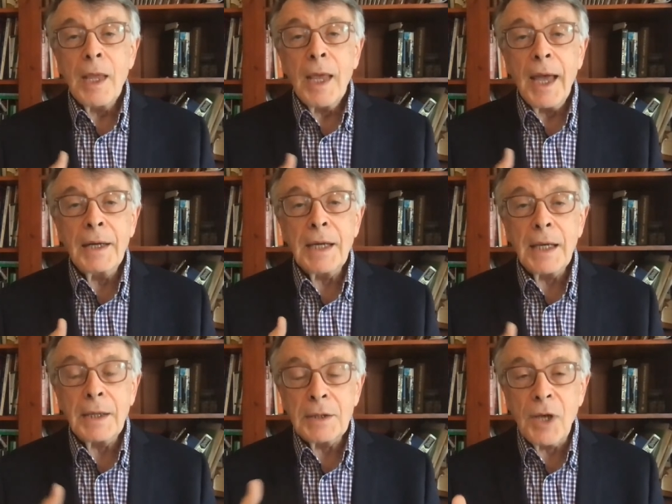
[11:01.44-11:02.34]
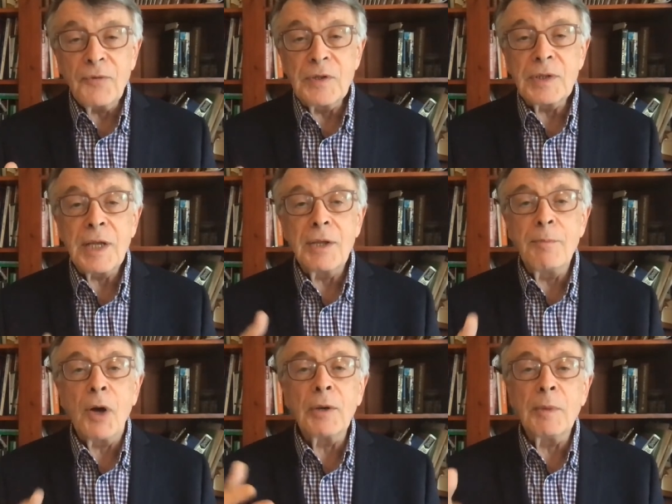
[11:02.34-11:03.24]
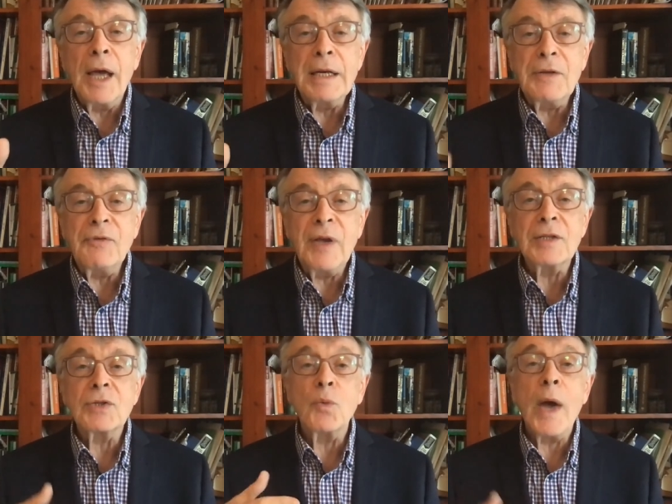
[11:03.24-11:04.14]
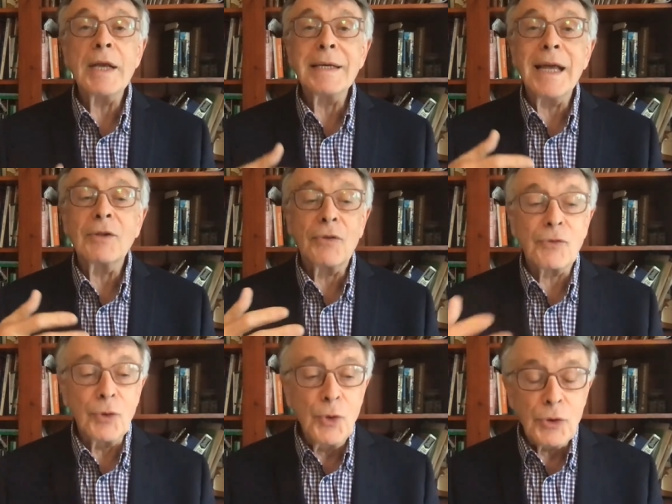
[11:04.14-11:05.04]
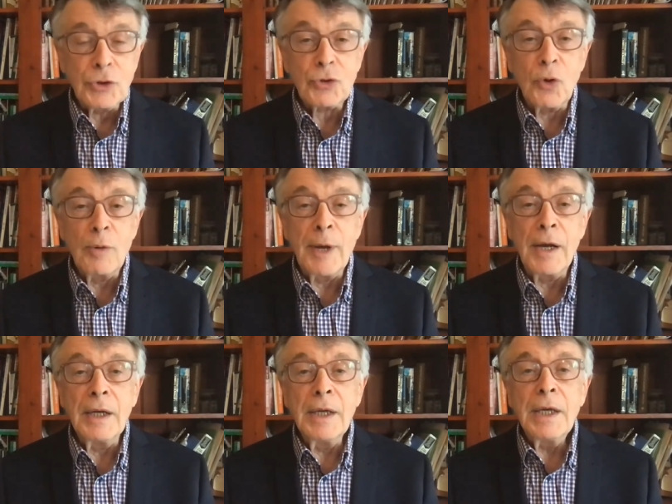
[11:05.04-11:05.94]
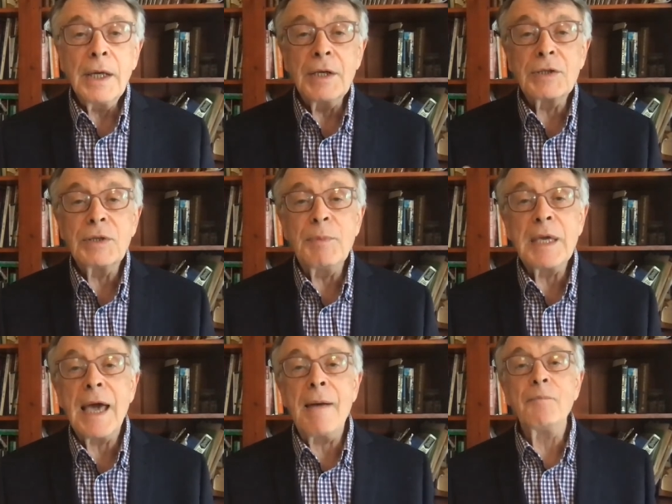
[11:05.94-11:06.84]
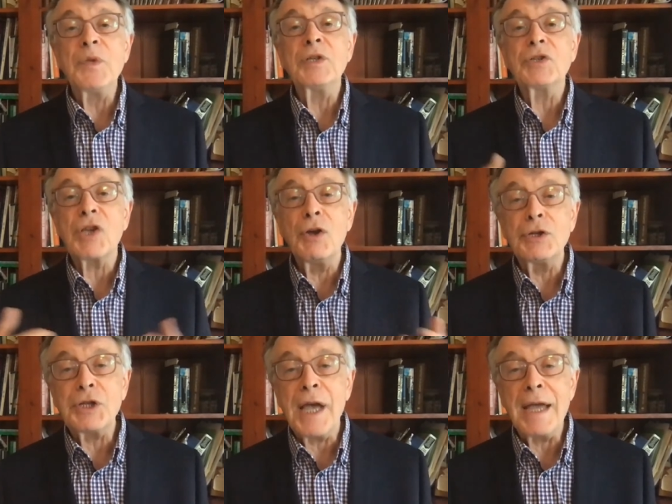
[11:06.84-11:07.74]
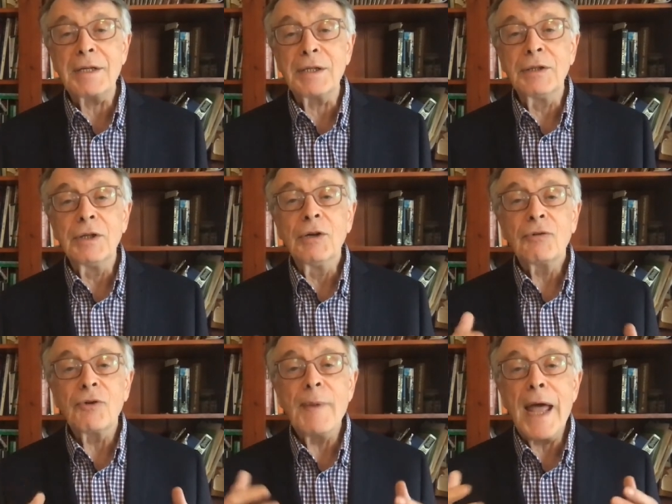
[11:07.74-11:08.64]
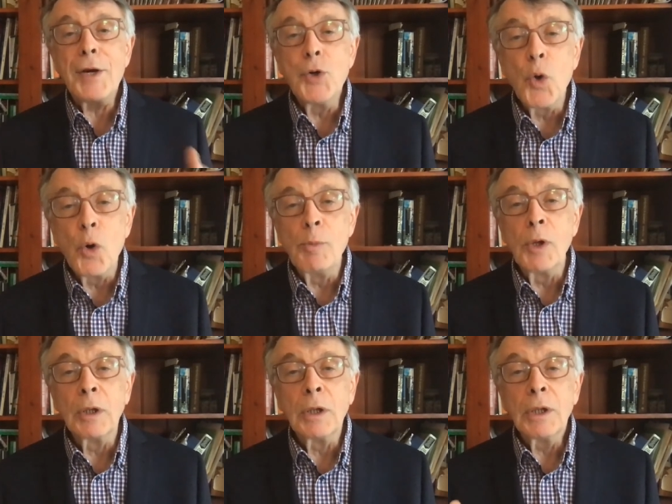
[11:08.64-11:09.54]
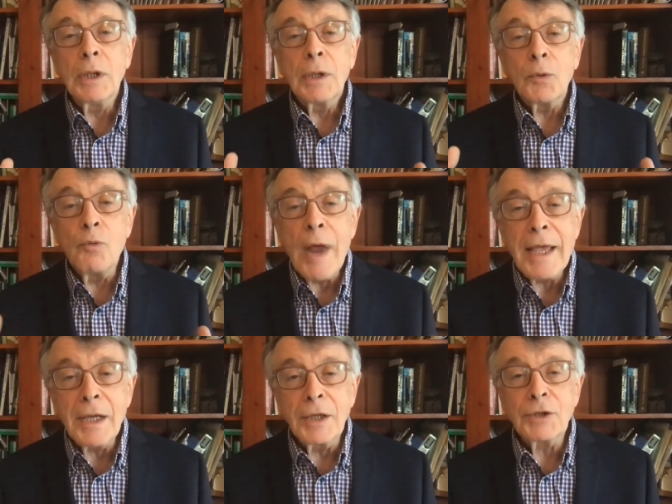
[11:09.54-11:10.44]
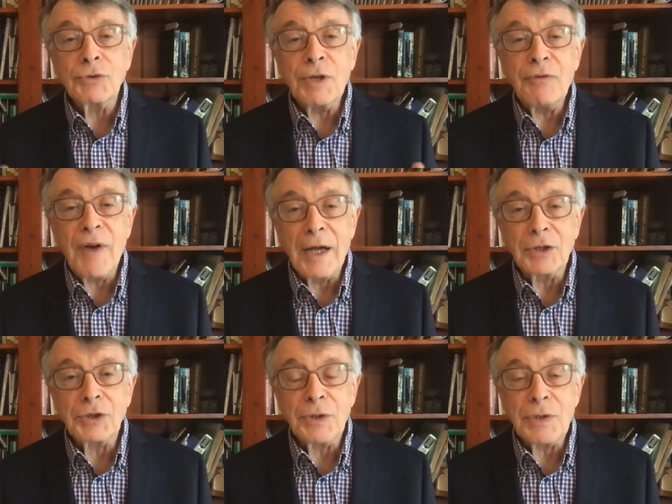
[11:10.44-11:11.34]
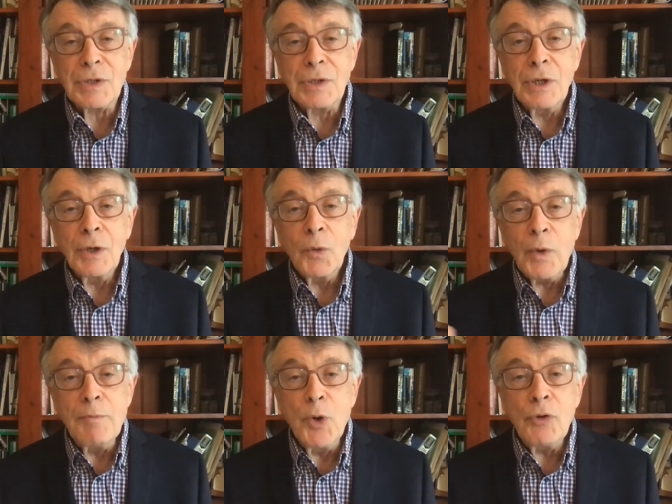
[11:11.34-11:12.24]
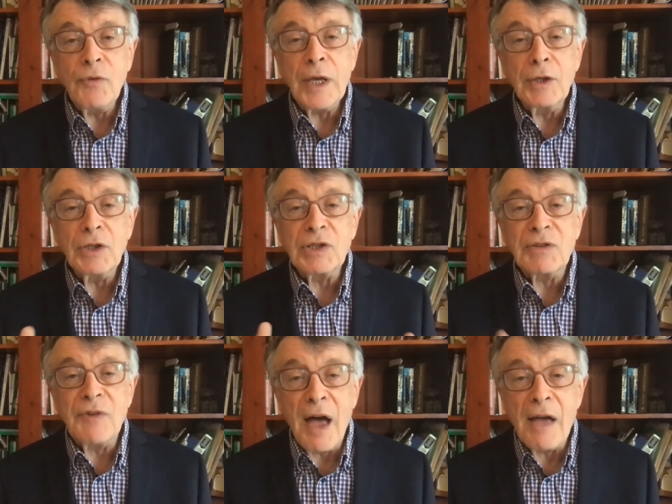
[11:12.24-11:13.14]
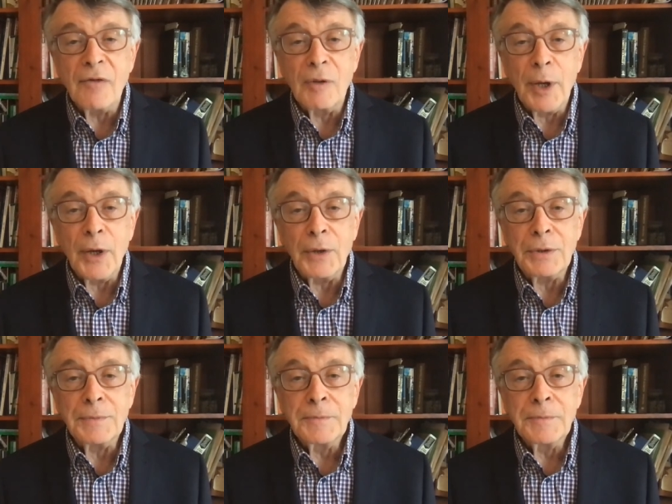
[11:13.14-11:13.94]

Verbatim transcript: And as often said, the bottom line defense, the way to get through the trauma is to become dissociated from our normal regulatory functions. We move into survival mode.